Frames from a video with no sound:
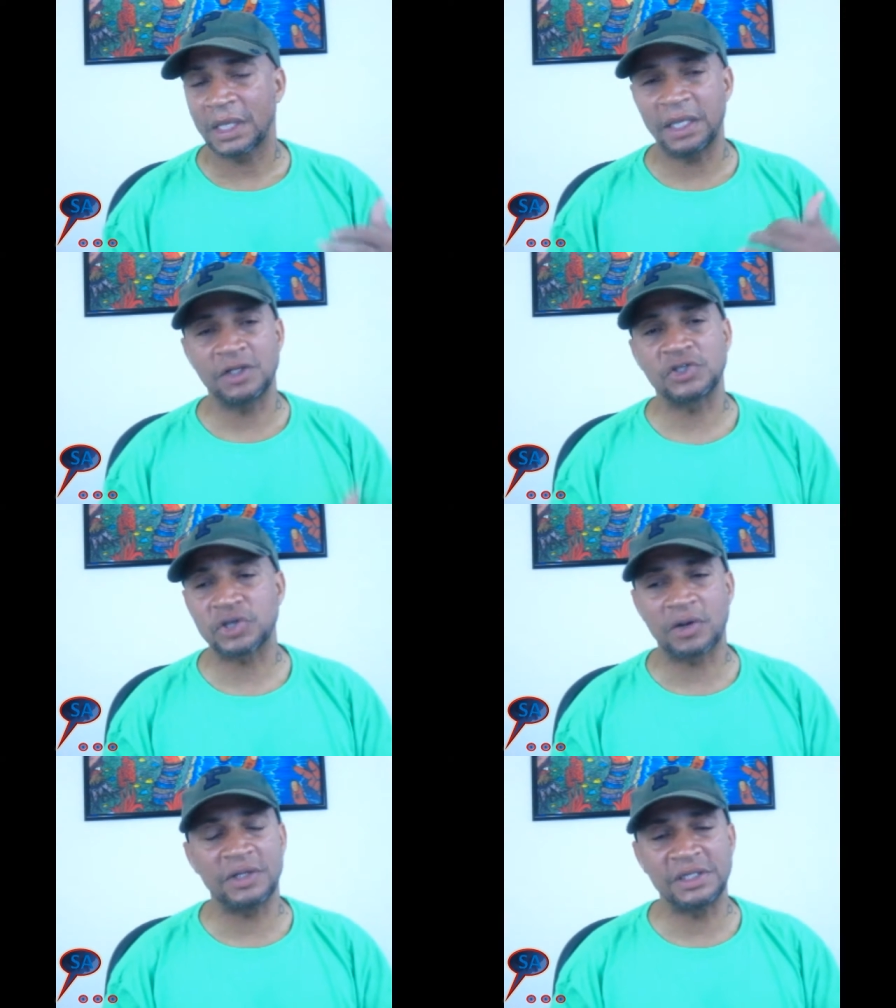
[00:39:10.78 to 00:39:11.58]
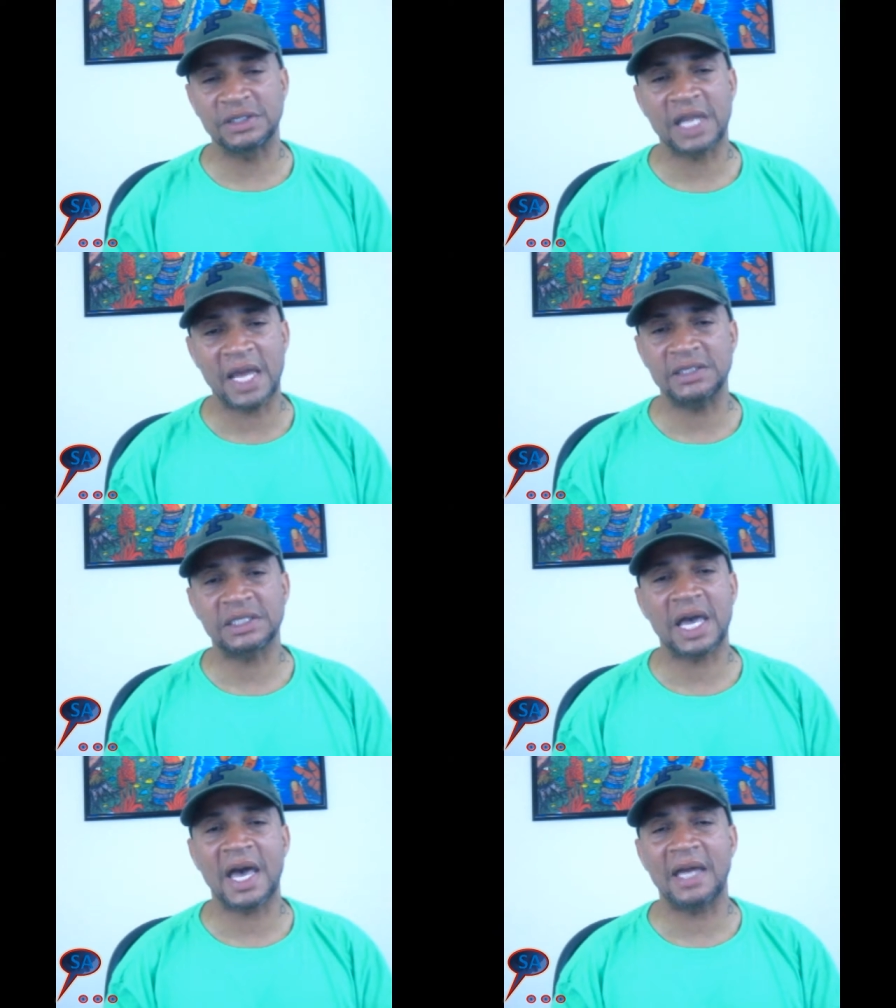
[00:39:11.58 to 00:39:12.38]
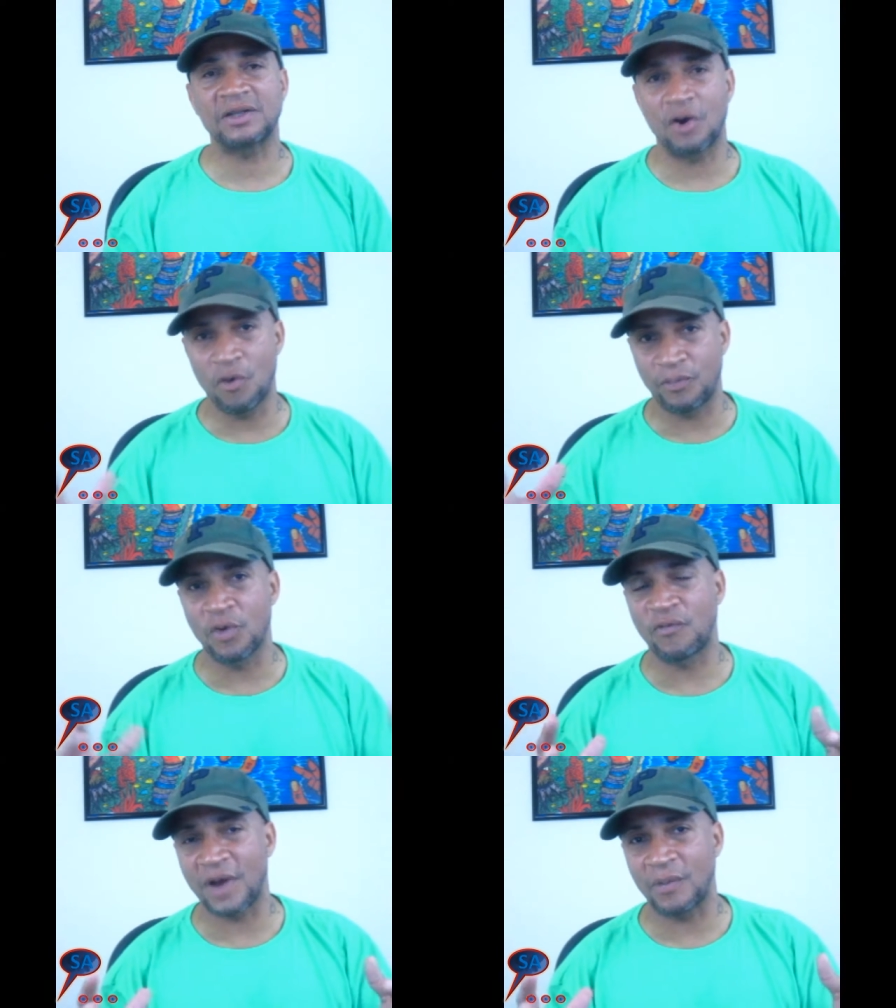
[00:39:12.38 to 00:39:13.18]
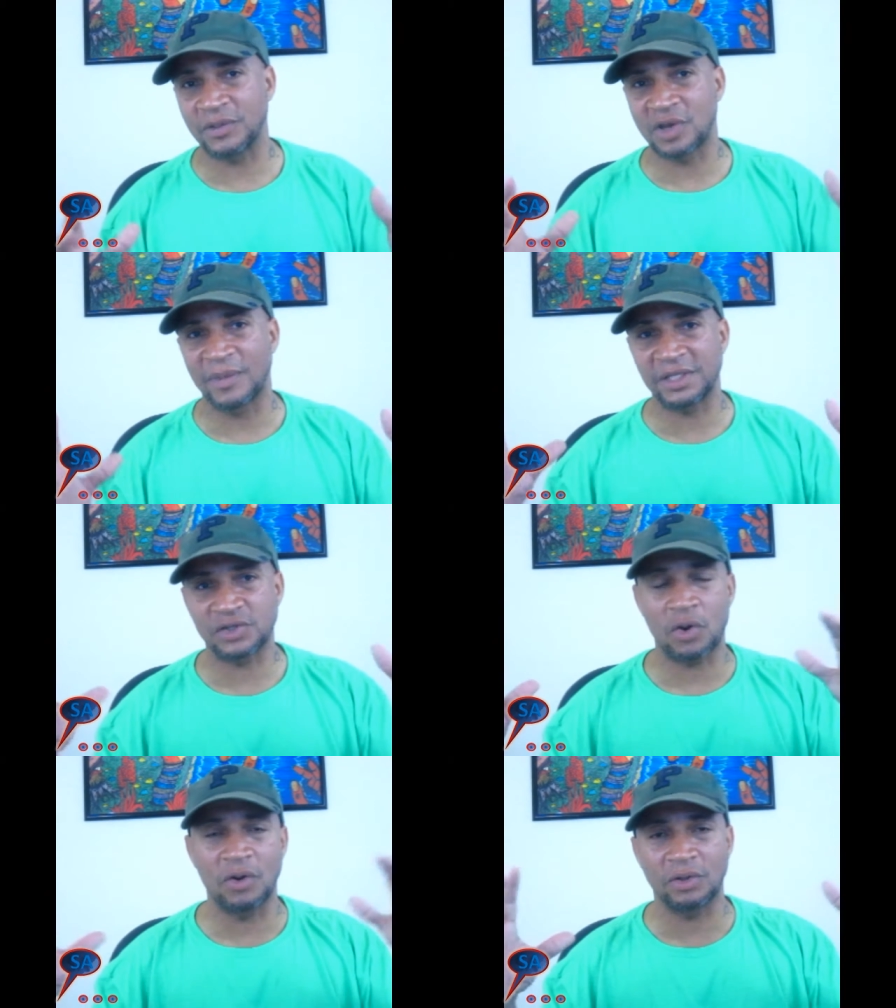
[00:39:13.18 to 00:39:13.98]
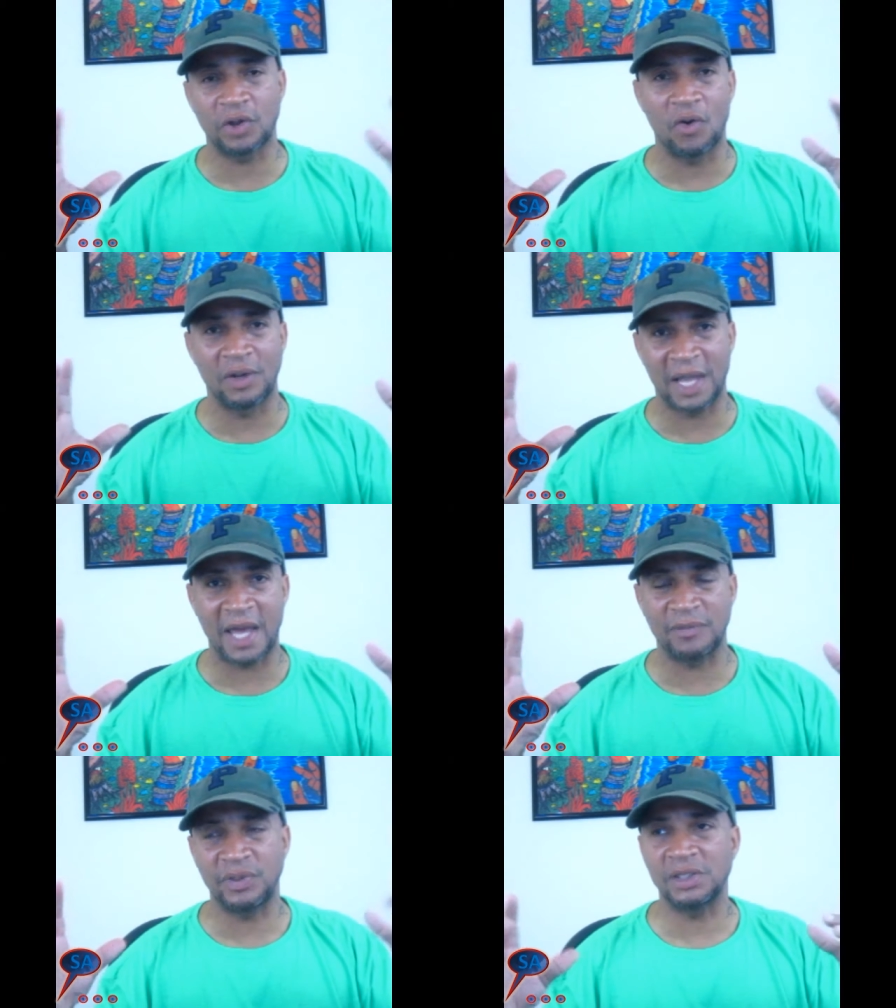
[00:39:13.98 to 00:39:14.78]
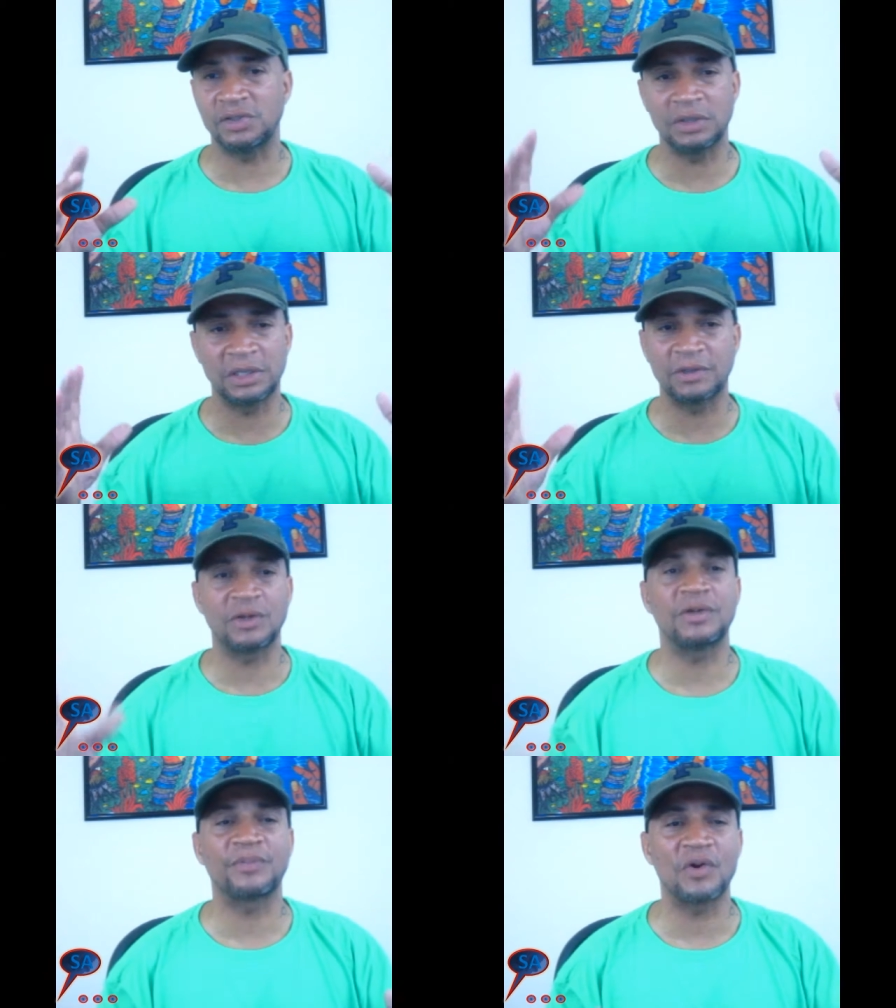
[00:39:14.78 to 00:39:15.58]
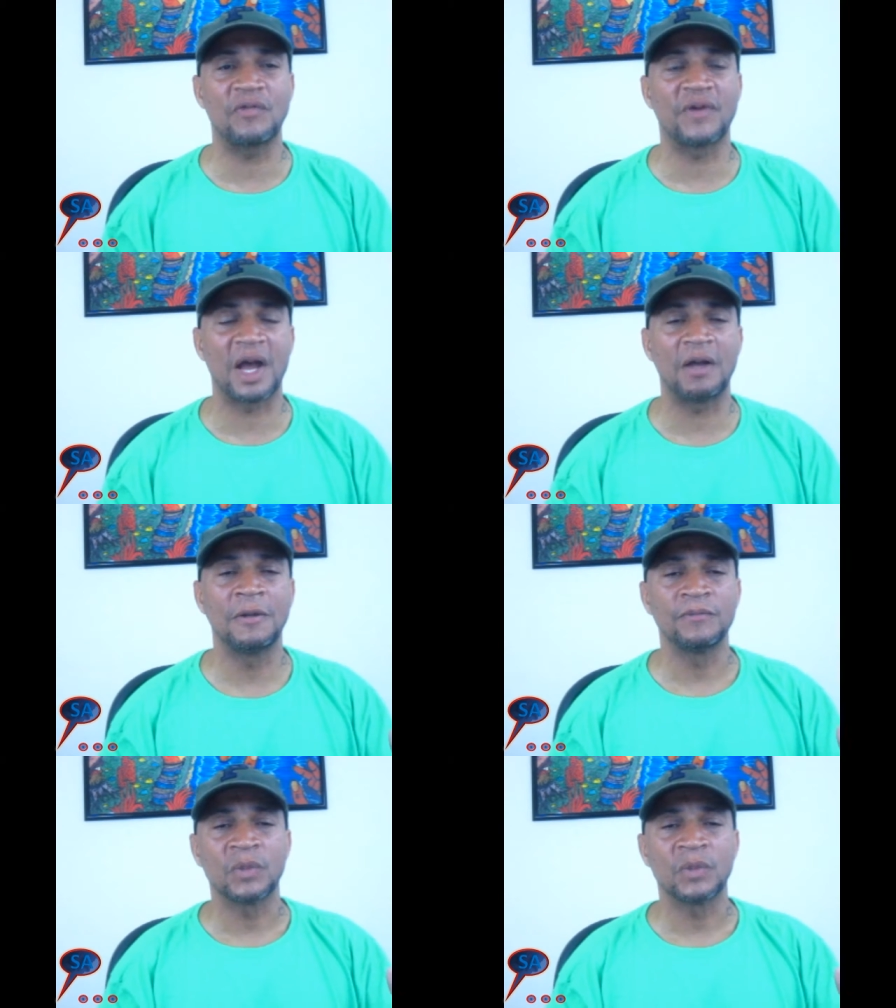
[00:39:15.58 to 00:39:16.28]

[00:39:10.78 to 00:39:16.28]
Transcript: in a shirt, he's a nice guy, the whole profile, and we're talking about this, the online piece, the profile,